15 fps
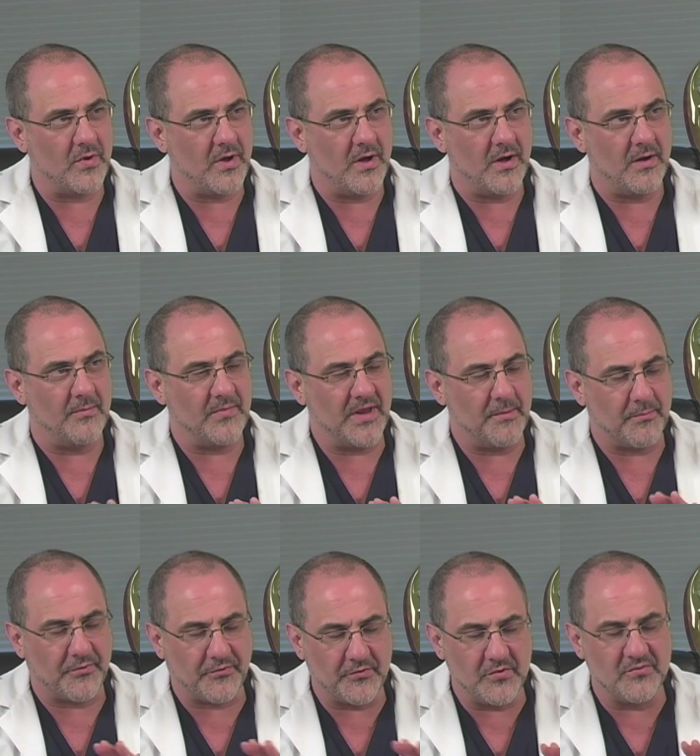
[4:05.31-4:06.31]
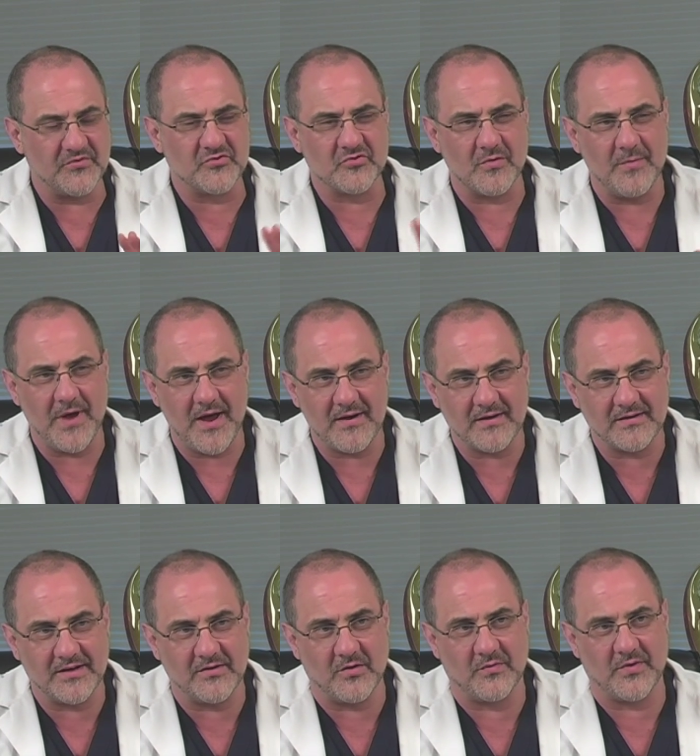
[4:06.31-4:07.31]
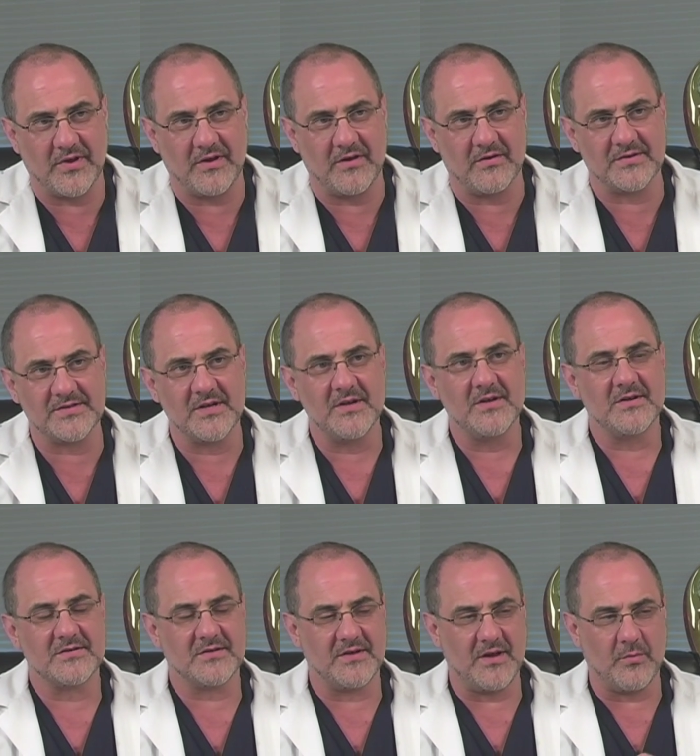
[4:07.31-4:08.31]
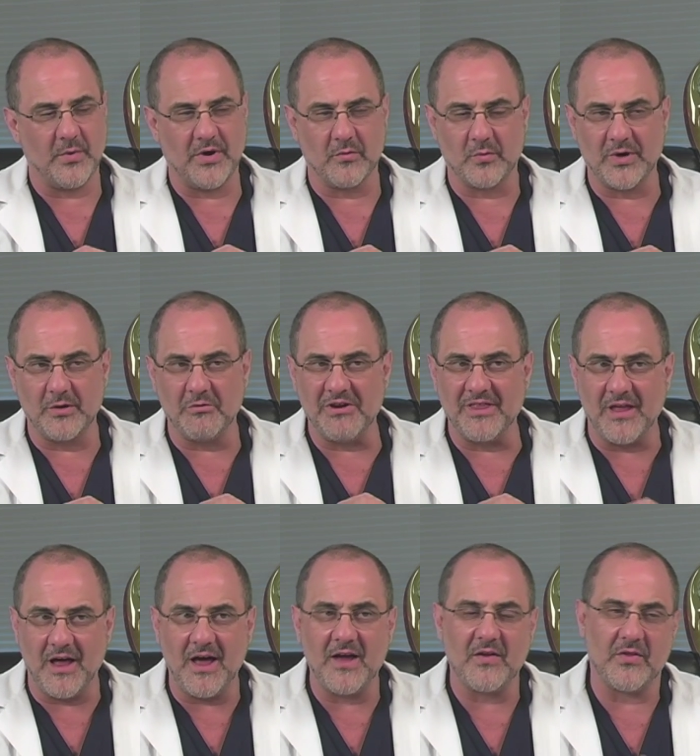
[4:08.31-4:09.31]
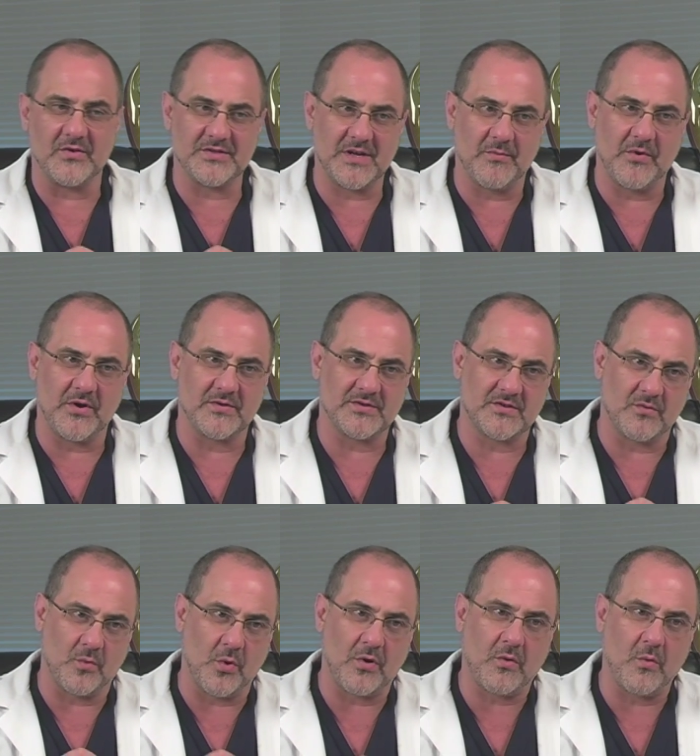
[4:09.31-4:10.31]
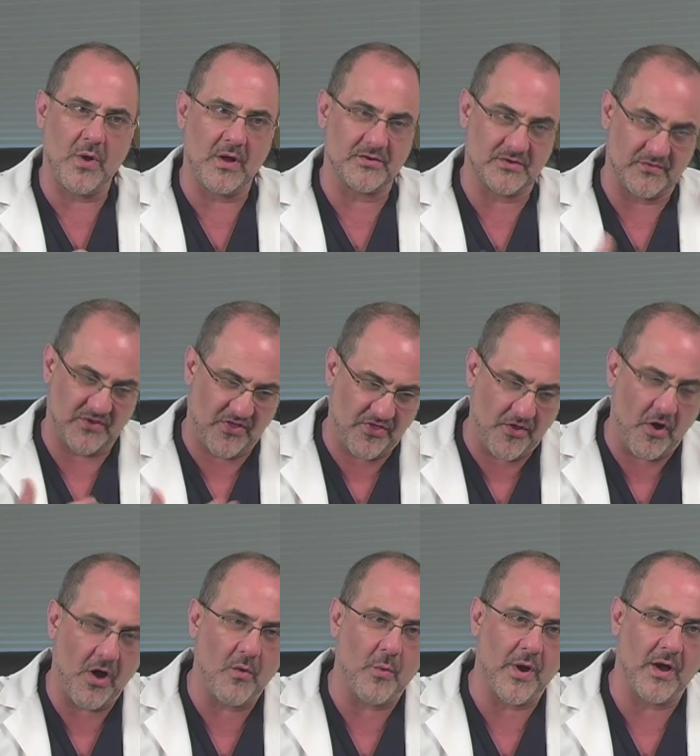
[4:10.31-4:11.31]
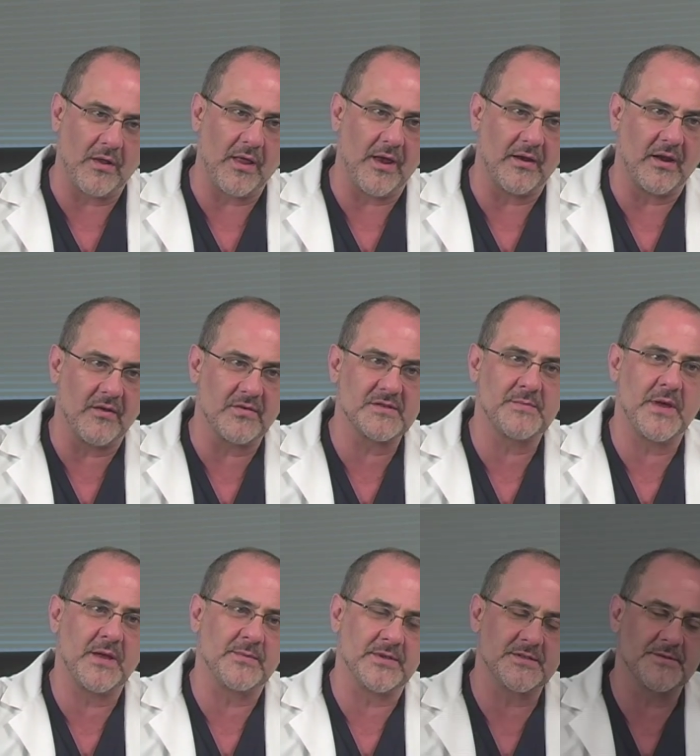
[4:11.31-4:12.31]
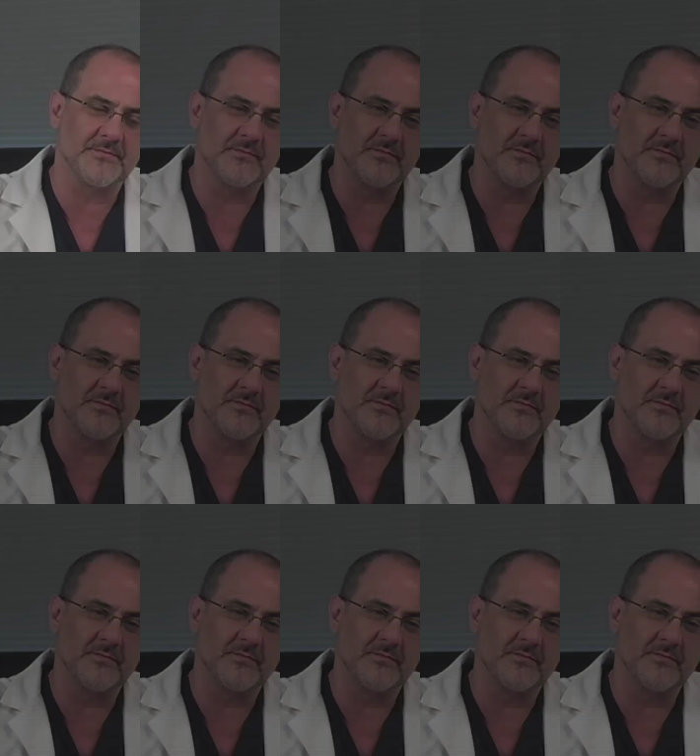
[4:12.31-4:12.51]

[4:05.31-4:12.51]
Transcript: um, improved dramatically over the years so that we can really rely on those embryos to work well, to thaw well, and give us babies.